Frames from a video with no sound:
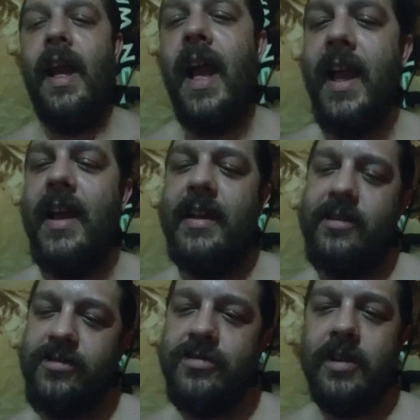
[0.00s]

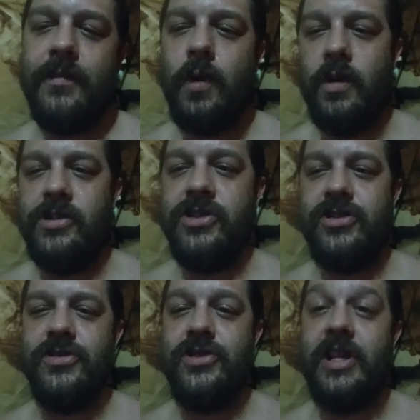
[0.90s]
And, of course,
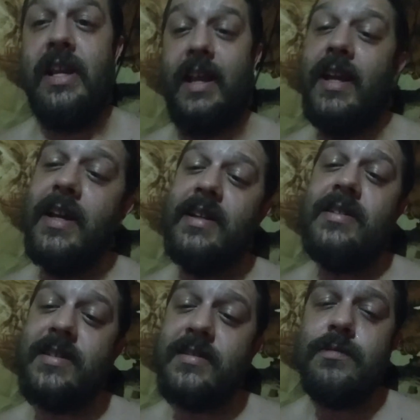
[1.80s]
she
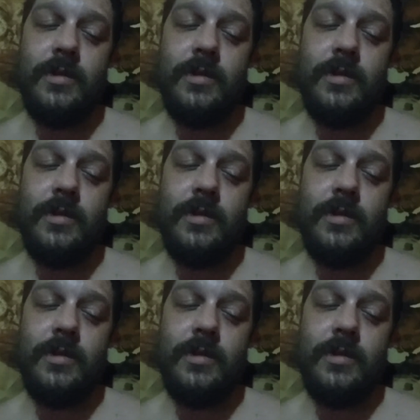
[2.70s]
is.